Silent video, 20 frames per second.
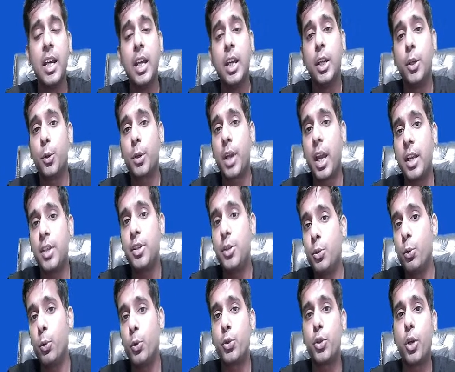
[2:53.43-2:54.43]
you can
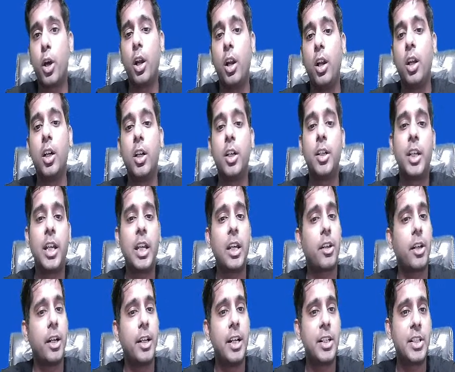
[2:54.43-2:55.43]
use your learning
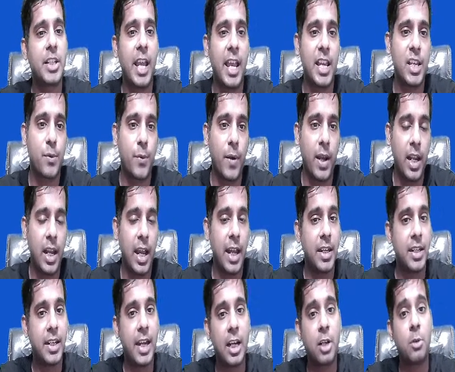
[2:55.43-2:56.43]
credits as well
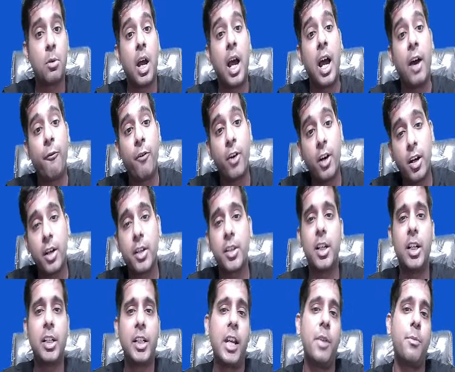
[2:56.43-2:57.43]
and get
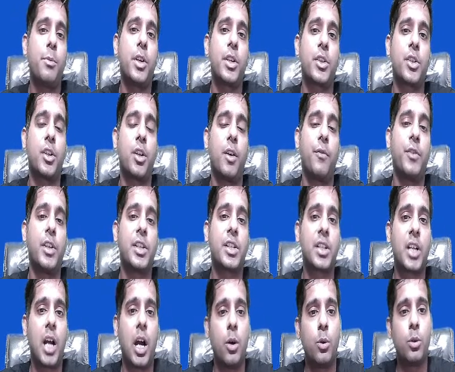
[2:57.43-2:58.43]
further 10% of
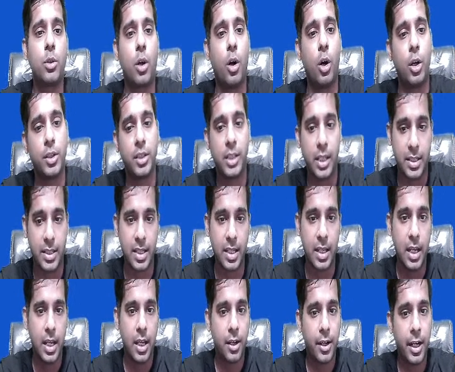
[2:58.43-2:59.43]
discount on this,
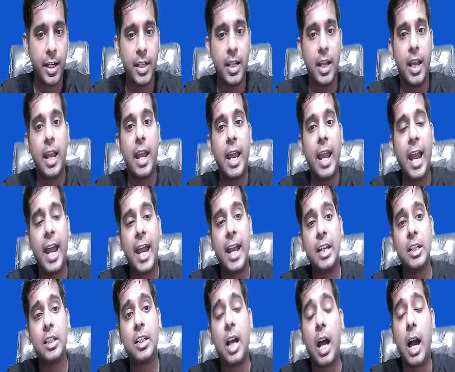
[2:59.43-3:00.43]
right?
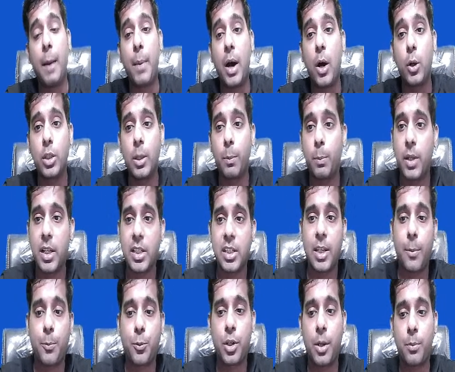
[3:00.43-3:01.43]
And about the Plus
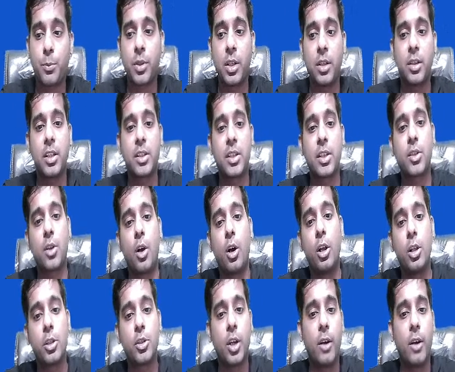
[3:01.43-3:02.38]
subscription, this is also